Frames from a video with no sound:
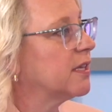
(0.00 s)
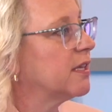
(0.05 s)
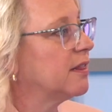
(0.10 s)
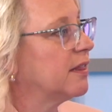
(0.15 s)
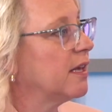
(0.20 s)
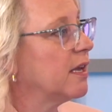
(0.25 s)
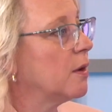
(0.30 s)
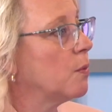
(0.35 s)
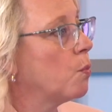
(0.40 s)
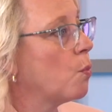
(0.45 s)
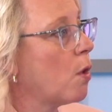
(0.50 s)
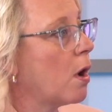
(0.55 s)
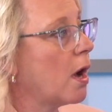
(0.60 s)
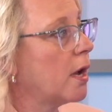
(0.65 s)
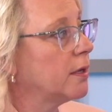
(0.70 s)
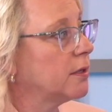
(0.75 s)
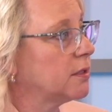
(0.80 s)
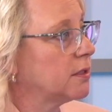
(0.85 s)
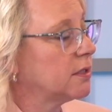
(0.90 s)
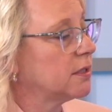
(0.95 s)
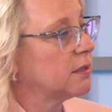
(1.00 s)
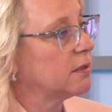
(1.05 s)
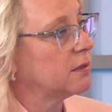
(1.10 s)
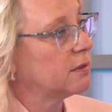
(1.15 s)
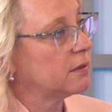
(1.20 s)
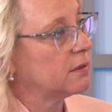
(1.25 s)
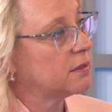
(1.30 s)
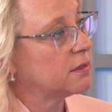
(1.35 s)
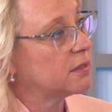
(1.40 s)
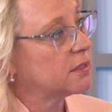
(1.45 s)
that they want to
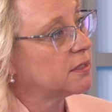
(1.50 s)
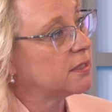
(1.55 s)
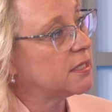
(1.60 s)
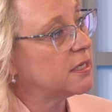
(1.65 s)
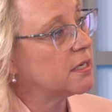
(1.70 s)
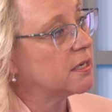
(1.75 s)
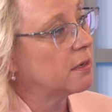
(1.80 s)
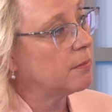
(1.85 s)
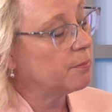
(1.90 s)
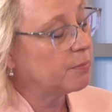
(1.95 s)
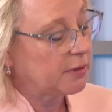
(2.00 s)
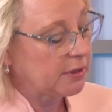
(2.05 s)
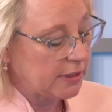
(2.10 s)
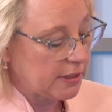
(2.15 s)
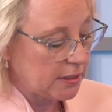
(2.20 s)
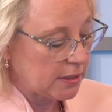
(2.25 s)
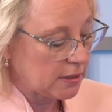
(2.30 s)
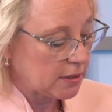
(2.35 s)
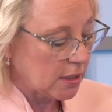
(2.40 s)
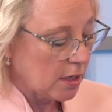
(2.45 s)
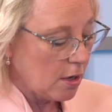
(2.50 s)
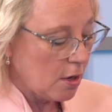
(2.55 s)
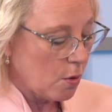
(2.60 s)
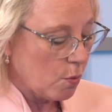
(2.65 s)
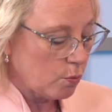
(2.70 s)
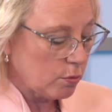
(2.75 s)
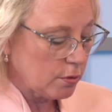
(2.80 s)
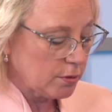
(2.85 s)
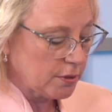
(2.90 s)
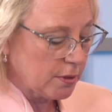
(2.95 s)
see completed.
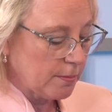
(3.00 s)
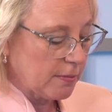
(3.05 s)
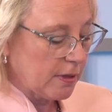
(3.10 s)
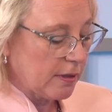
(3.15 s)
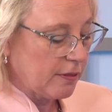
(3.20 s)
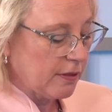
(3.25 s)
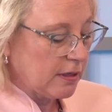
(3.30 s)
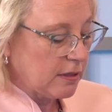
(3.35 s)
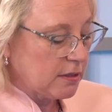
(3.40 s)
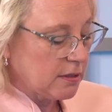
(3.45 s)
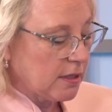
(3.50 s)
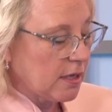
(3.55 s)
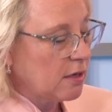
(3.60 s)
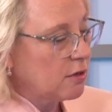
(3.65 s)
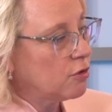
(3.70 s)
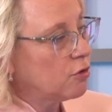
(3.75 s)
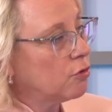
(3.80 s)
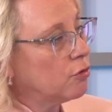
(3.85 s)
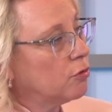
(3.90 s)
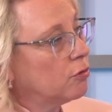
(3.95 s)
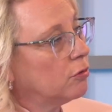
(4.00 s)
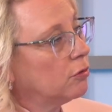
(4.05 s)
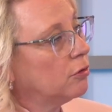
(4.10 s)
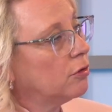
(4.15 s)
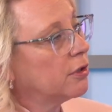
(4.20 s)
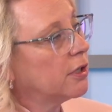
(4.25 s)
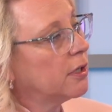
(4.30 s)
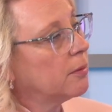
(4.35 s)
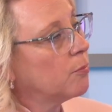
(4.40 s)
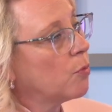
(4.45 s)
What are some of the things that you're
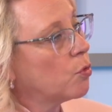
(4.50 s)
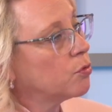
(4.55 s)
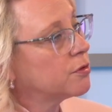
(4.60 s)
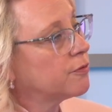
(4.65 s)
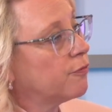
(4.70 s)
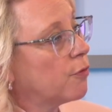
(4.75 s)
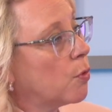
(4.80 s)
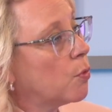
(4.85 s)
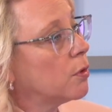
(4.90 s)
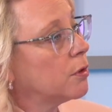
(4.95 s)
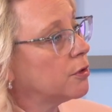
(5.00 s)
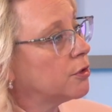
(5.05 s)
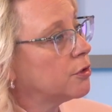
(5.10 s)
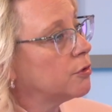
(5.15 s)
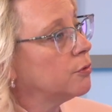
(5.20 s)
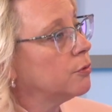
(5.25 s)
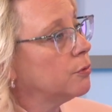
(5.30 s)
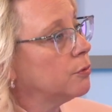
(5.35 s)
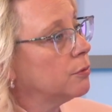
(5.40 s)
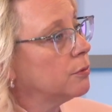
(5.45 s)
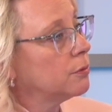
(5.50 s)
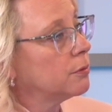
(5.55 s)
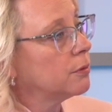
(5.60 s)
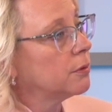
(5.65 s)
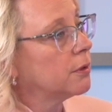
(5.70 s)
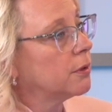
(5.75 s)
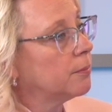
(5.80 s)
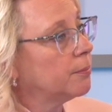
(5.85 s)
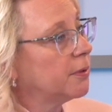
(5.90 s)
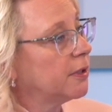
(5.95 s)
looking most forward to
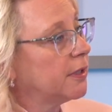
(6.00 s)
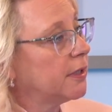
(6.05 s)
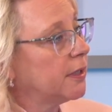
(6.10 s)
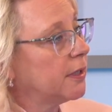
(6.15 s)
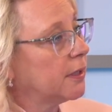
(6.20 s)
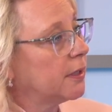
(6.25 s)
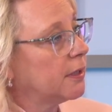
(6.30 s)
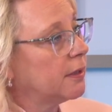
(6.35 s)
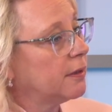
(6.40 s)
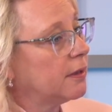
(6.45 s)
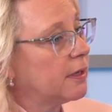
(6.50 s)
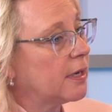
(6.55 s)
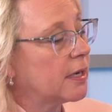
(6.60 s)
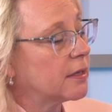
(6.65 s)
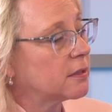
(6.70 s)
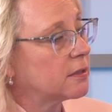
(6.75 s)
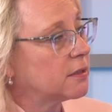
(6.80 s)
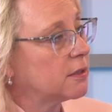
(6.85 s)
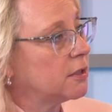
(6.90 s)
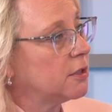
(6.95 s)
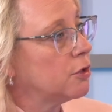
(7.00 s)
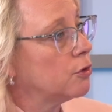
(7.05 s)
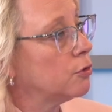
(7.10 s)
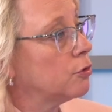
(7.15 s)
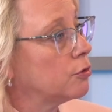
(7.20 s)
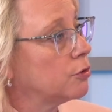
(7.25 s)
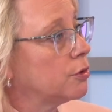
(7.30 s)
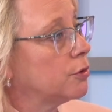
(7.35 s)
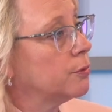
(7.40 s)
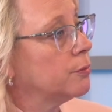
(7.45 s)
completing in the next year
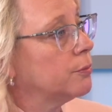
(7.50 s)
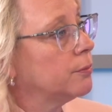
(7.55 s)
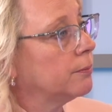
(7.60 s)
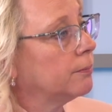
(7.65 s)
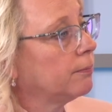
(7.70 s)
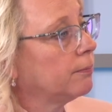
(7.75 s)
or two?